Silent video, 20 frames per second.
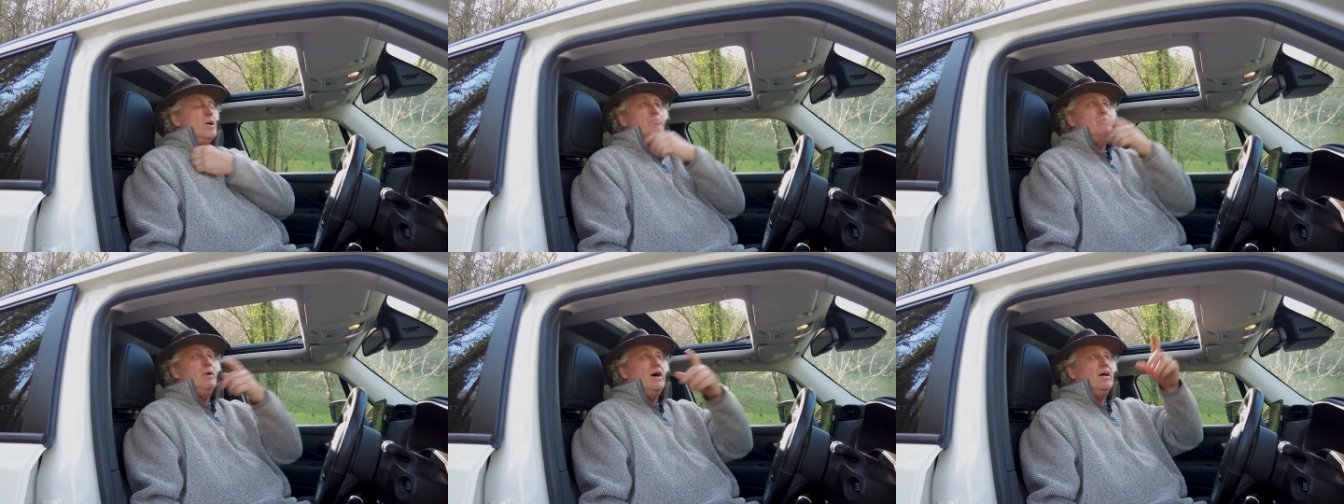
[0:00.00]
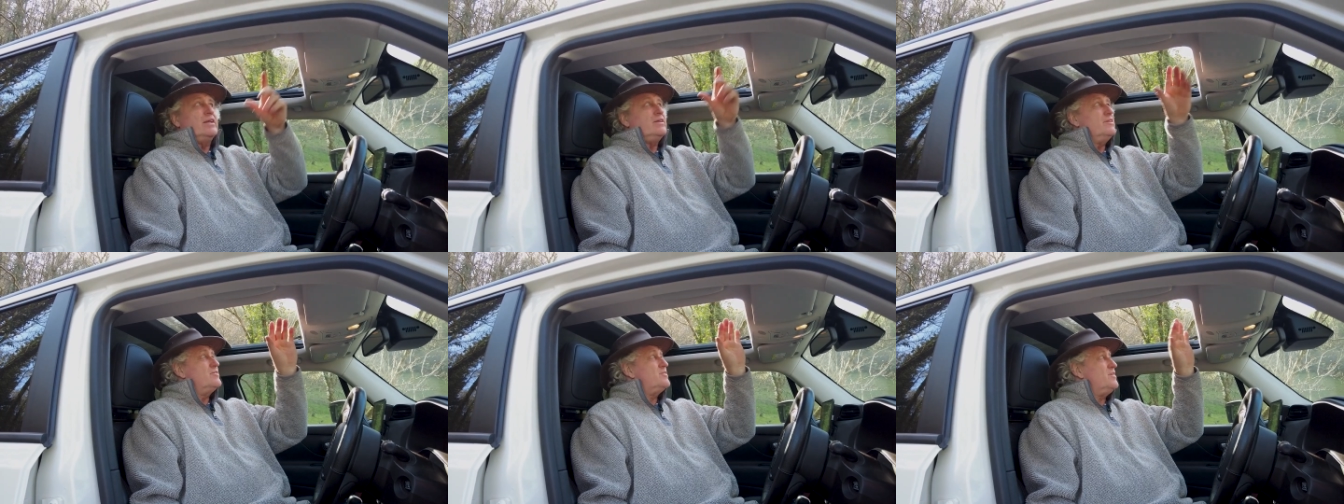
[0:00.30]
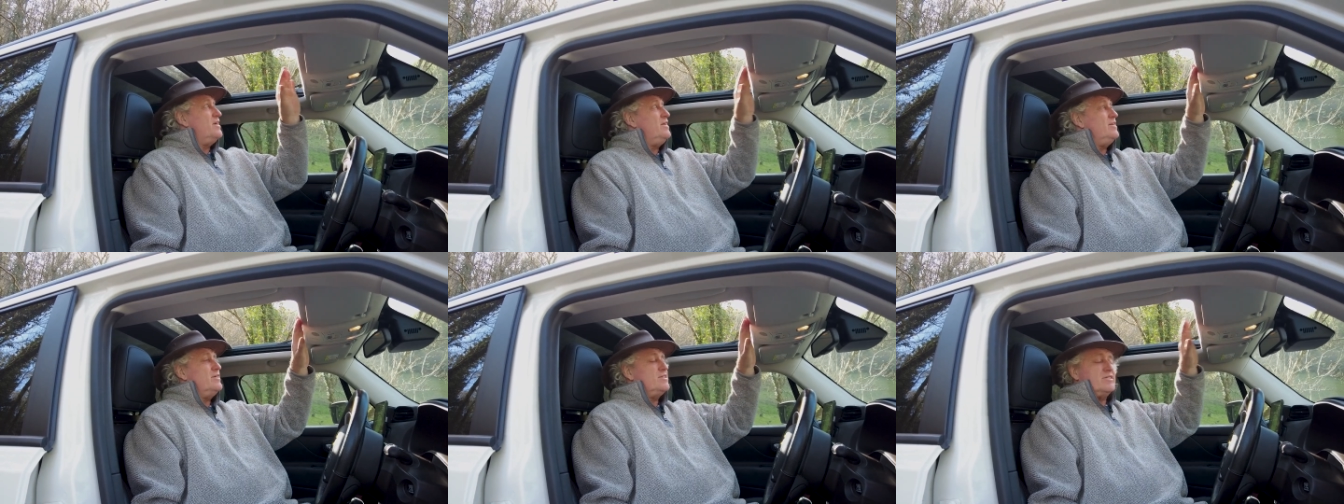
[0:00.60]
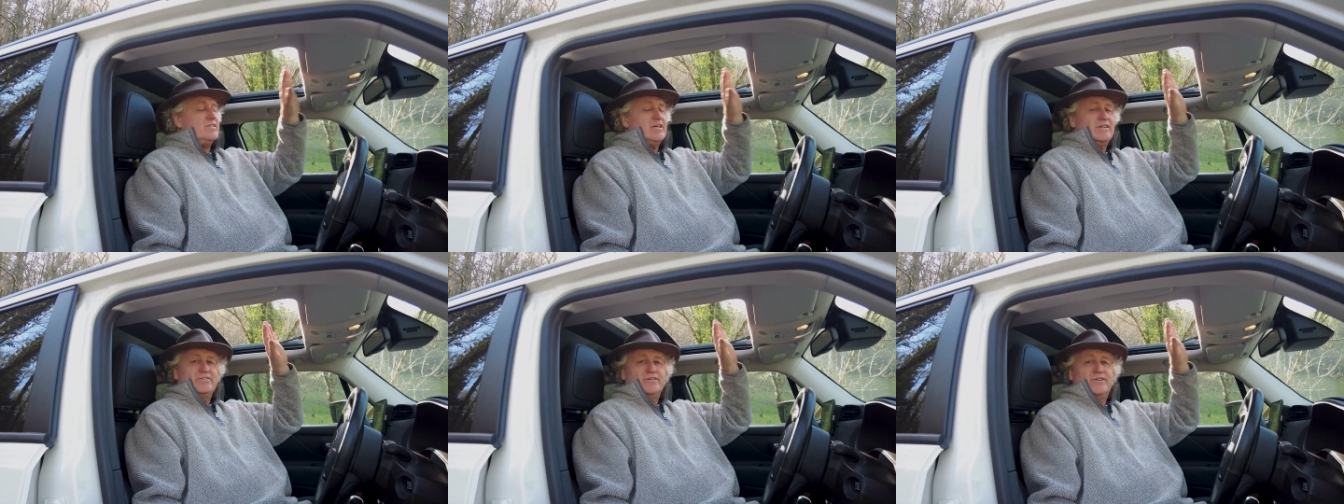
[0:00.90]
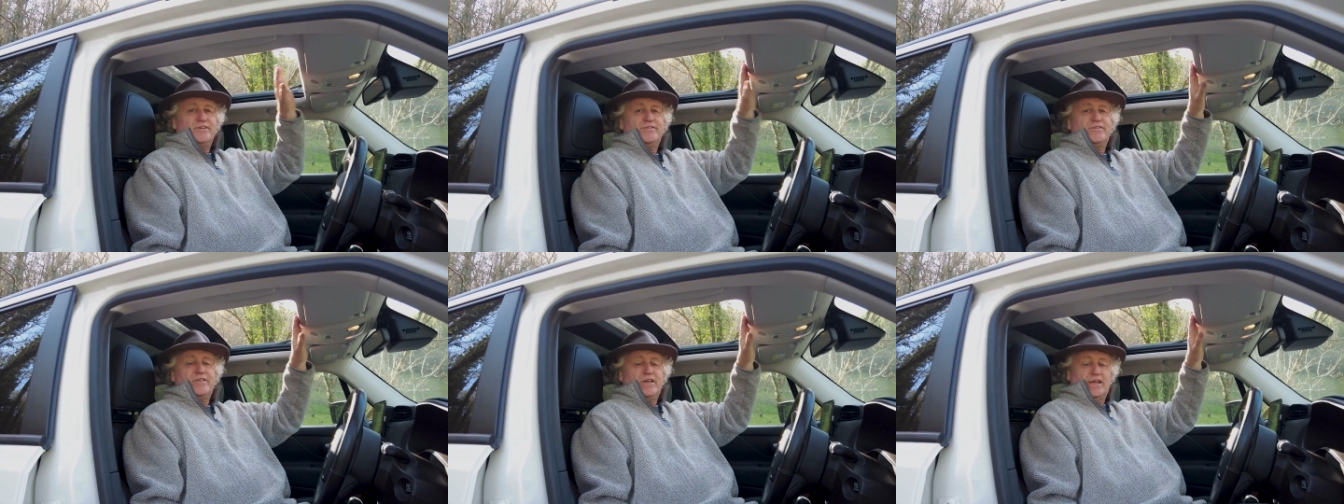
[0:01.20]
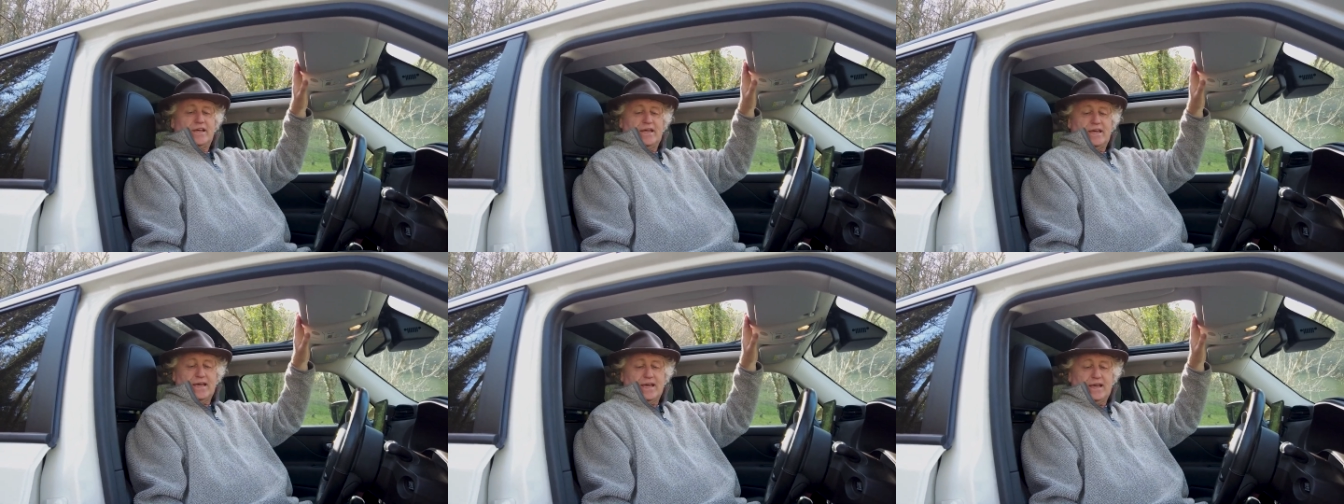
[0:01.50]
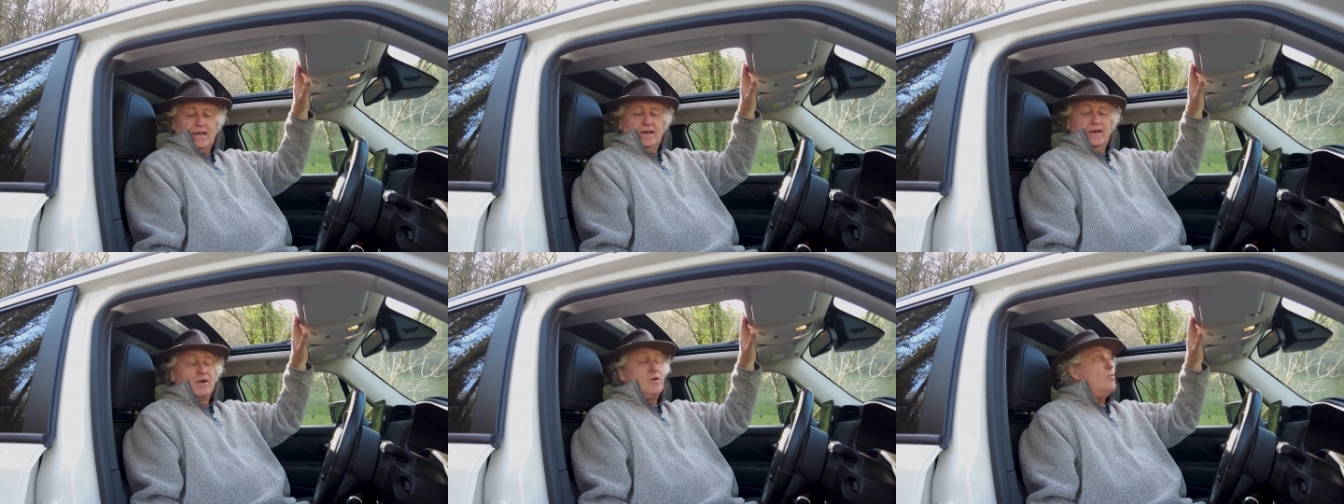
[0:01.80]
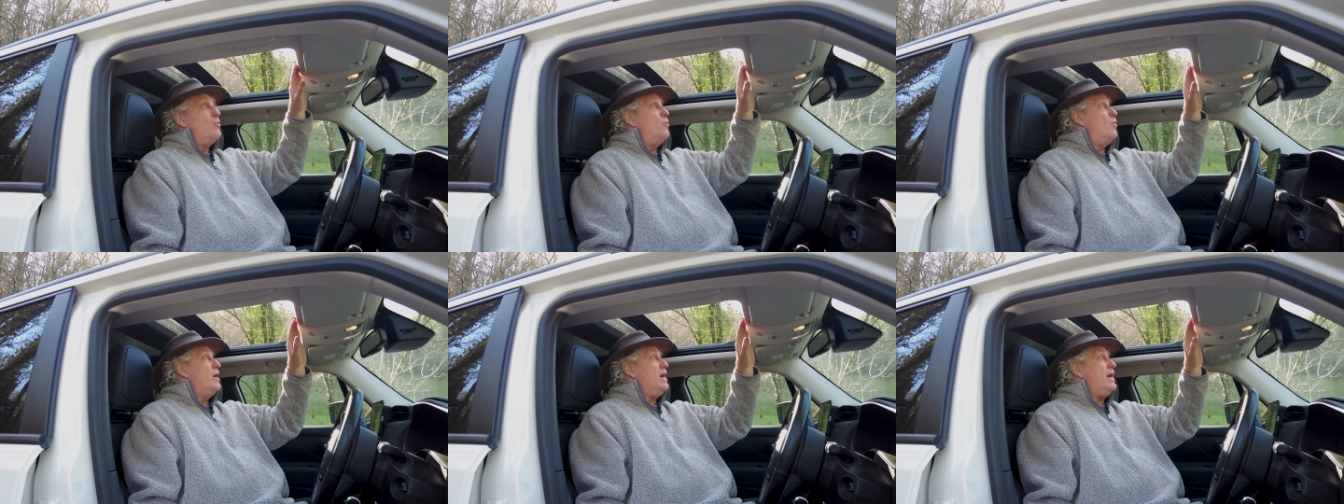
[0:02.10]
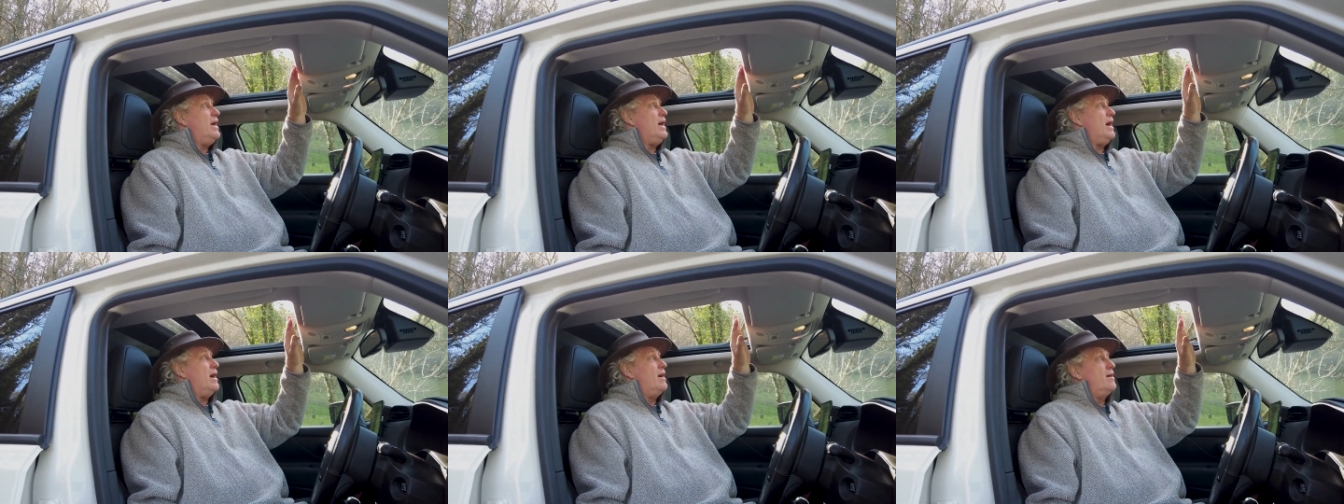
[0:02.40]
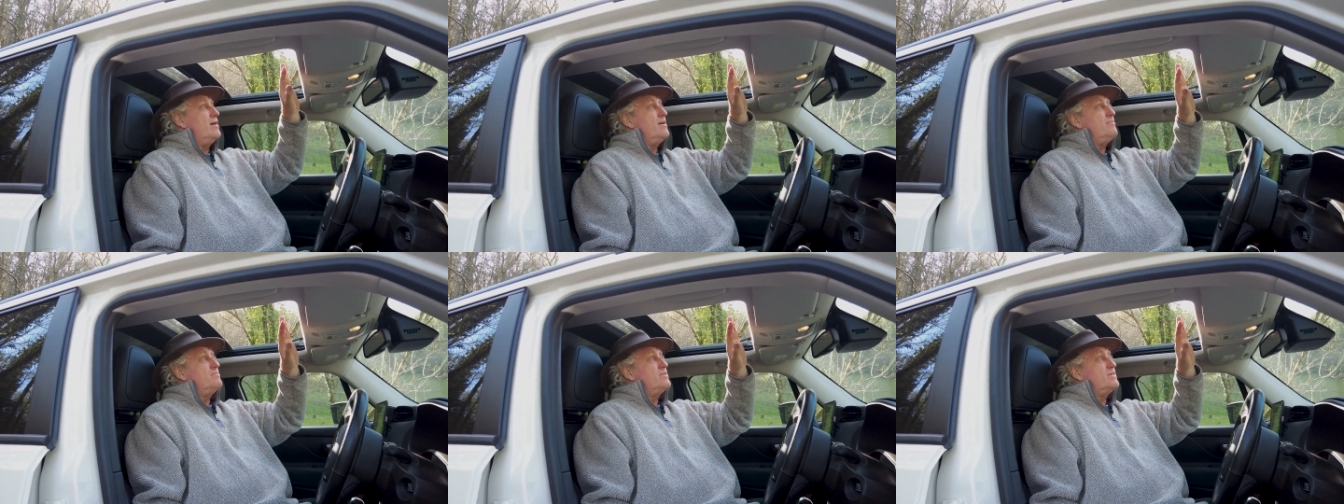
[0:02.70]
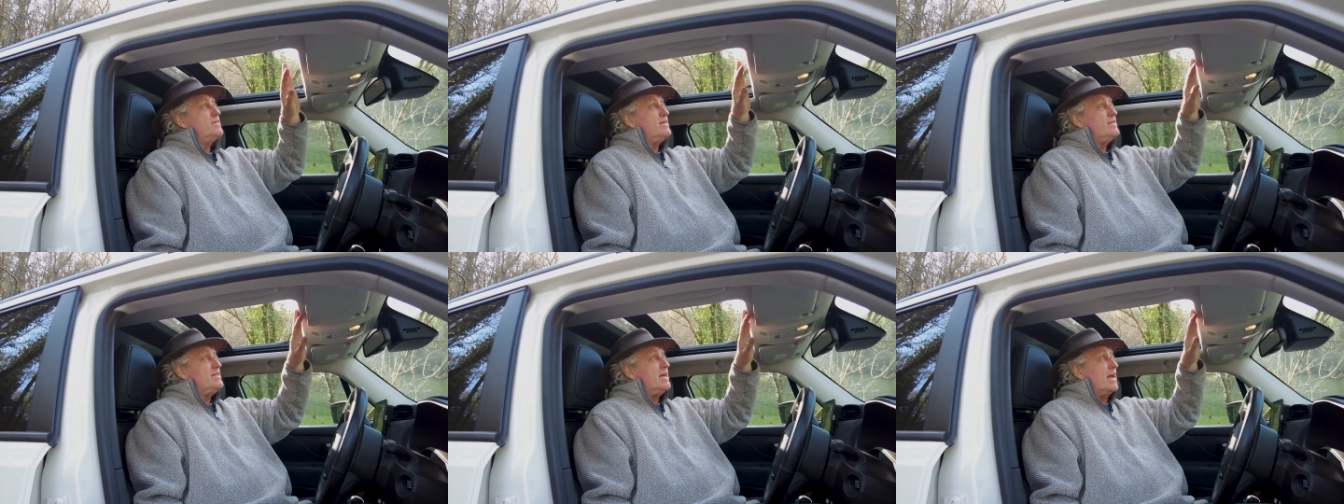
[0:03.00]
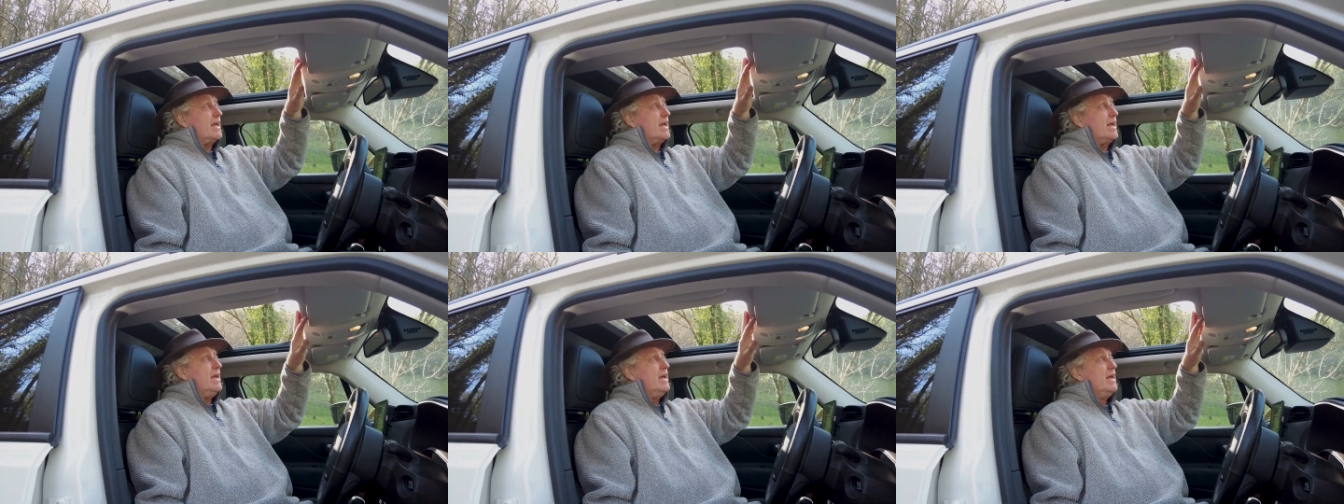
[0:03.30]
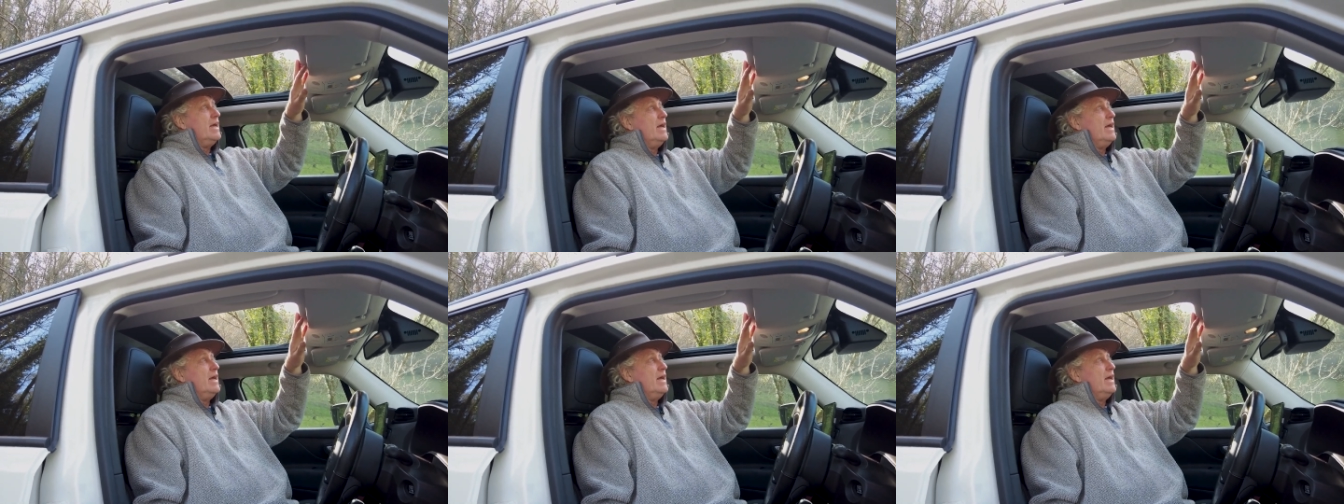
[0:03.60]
But you see this sunroof thing here, where I'm sitting.